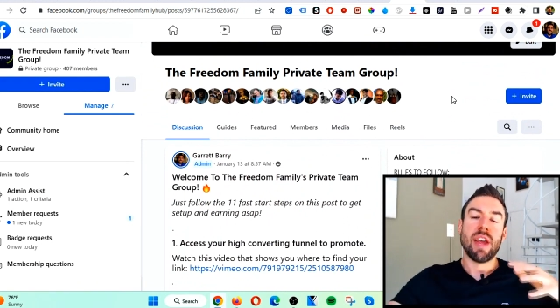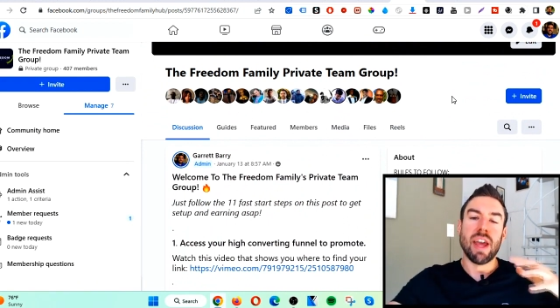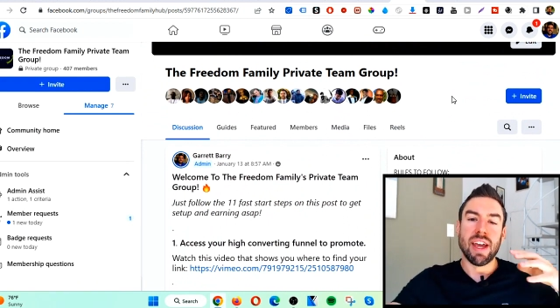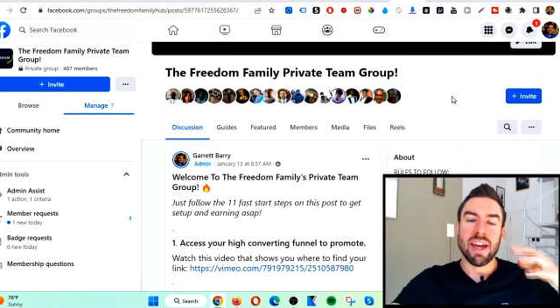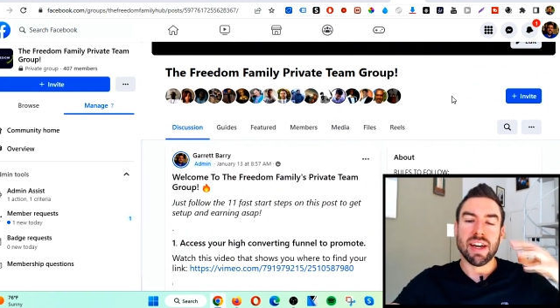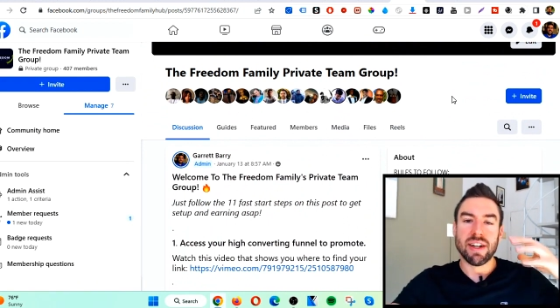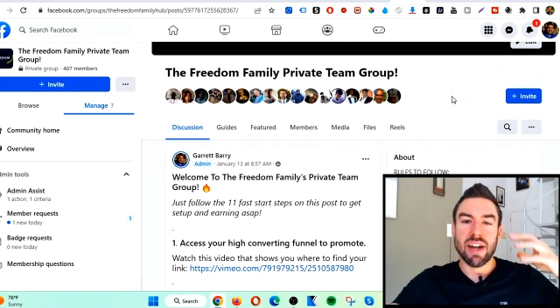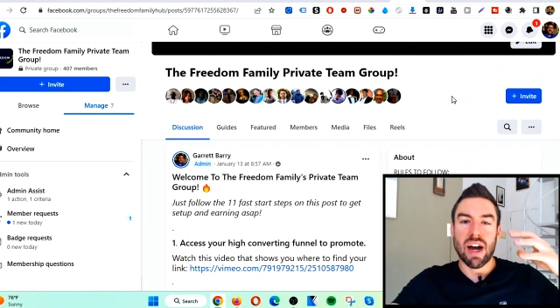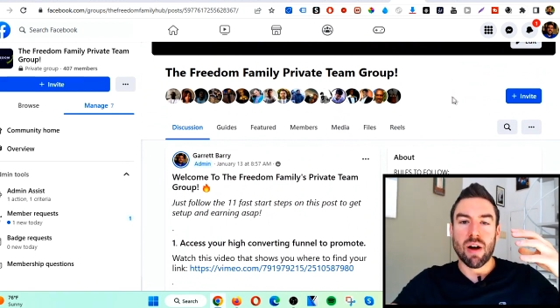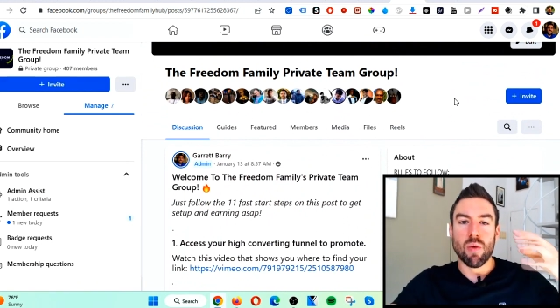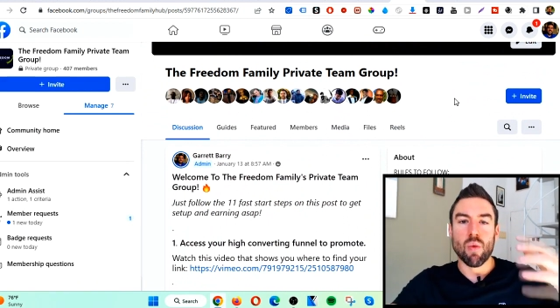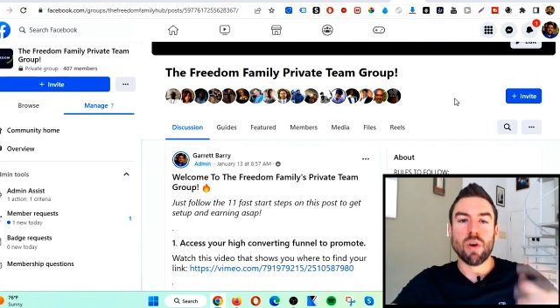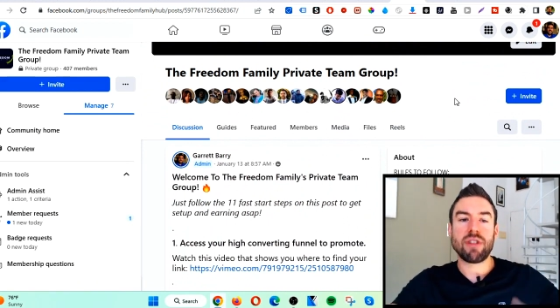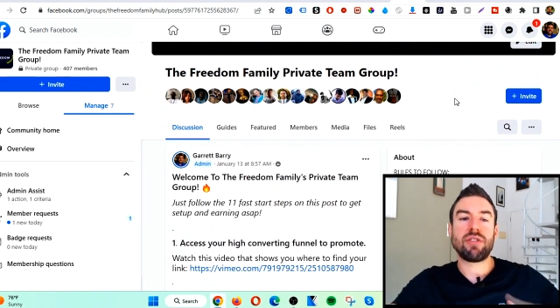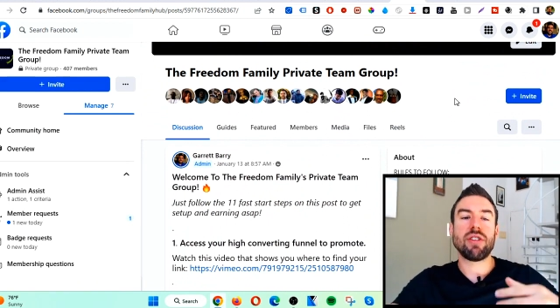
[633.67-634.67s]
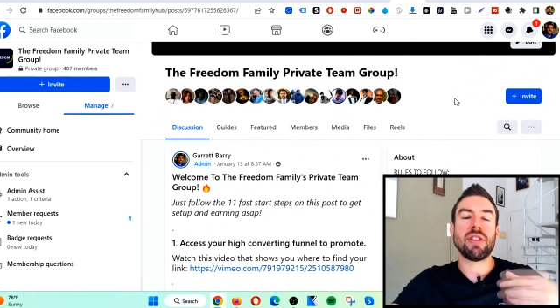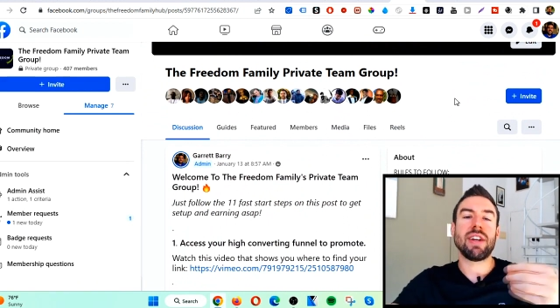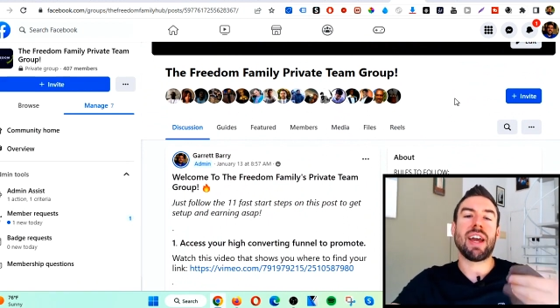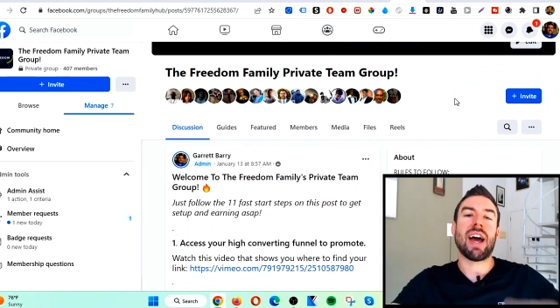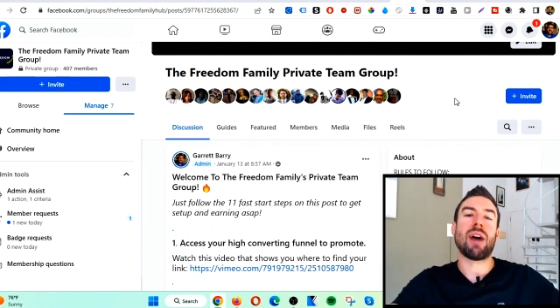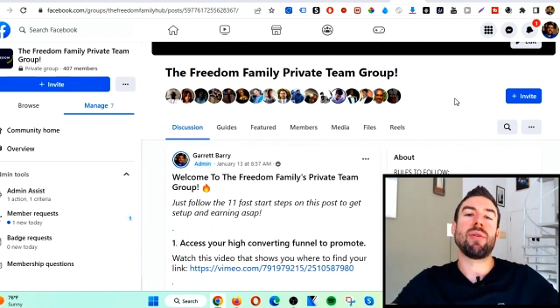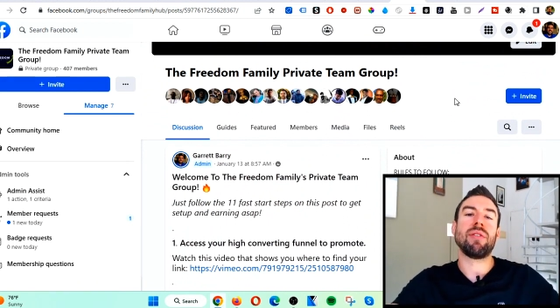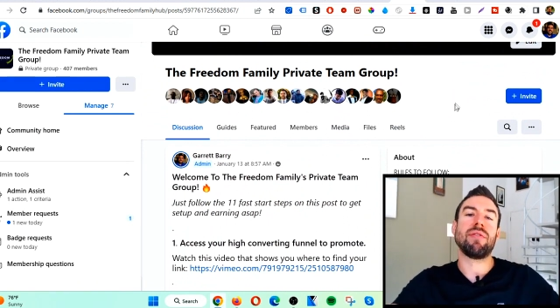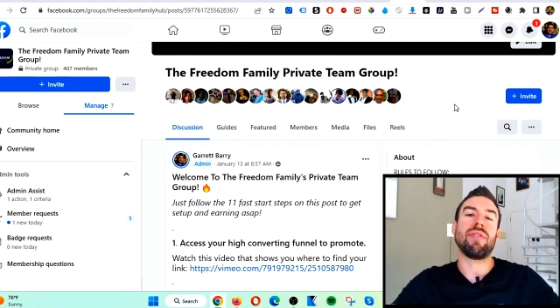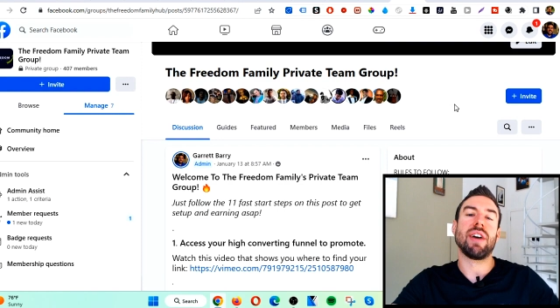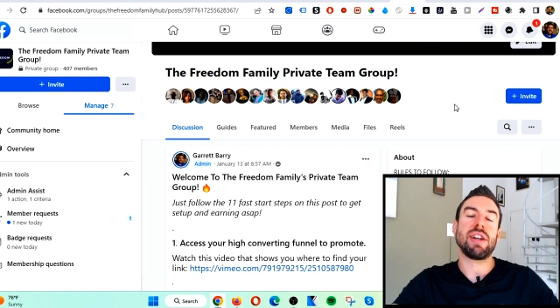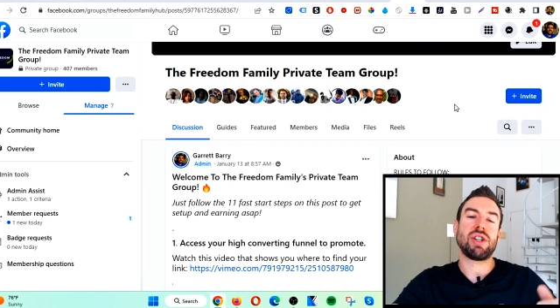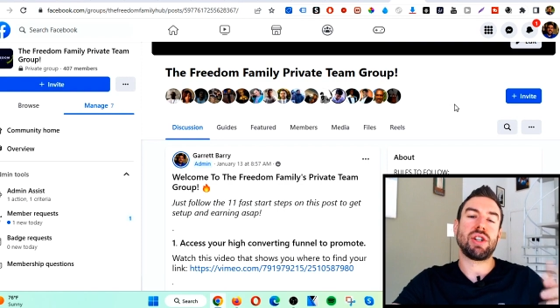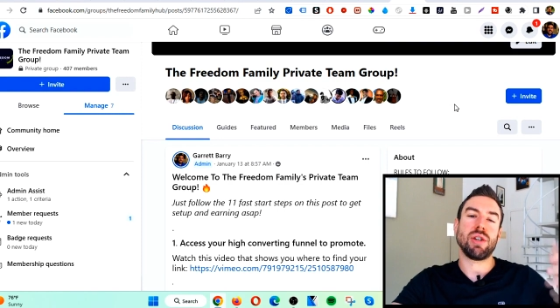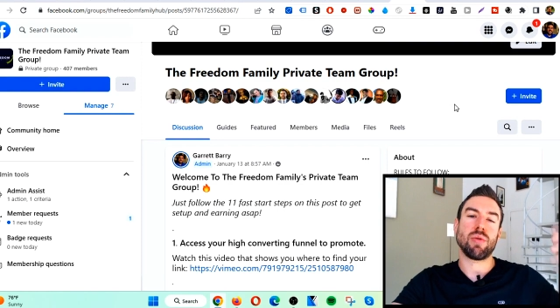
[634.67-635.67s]
And I want to now
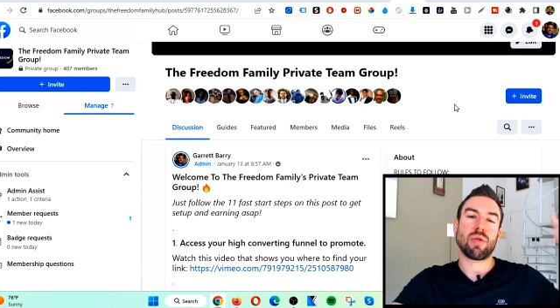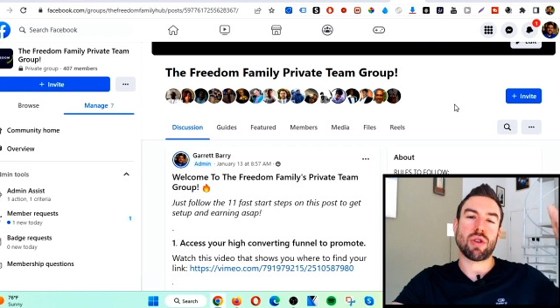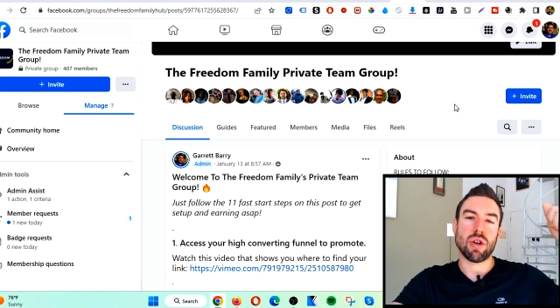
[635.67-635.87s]
invite you,